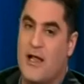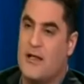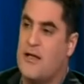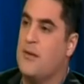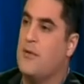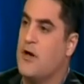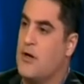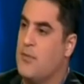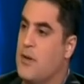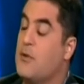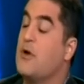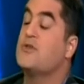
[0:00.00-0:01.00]
finally the American
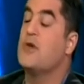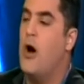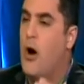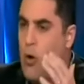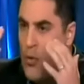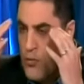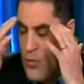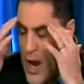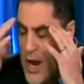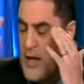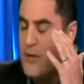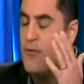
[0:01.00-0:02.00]
people goes, oh,
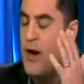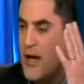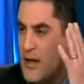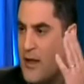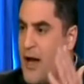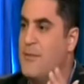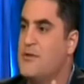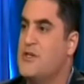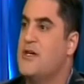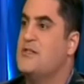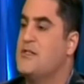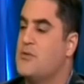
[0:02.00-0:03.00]
right, climate
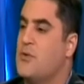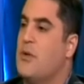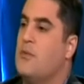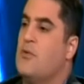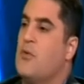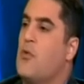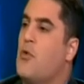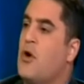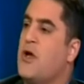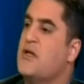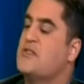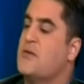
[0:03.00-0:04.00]
change, this is what people were
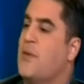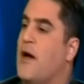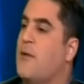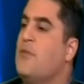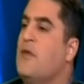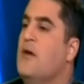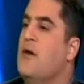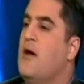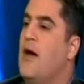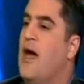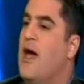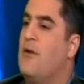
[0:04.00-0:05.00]
warning us about,
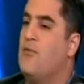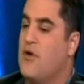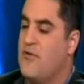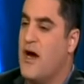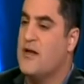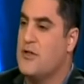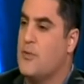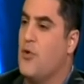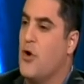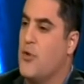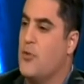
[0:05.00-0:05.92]
and we've gotten to the